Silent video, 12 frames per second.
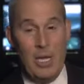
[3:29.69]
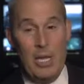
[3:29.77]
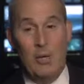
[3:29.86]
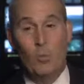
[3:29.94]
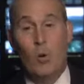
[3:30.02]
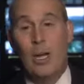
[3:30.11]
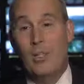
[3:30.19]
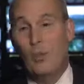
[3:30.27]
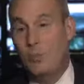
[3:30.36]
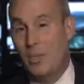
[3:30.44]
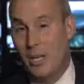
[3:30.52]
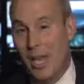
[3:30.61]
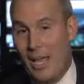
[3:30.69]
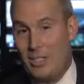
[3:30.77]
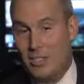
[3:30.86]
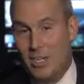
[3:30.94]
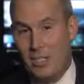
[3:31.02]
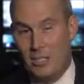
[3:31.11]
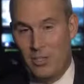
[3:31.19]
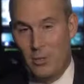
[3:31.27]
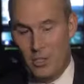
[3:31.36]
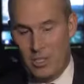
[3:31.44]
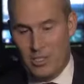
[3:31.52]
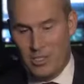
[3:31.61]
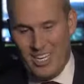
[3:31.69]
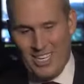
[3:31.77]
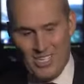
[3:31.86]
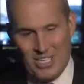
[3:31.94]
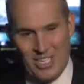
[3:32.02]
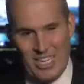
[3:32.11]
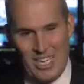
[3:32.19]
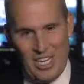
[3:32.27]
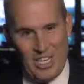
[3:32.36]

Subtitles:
and why you would be an asset to the organization.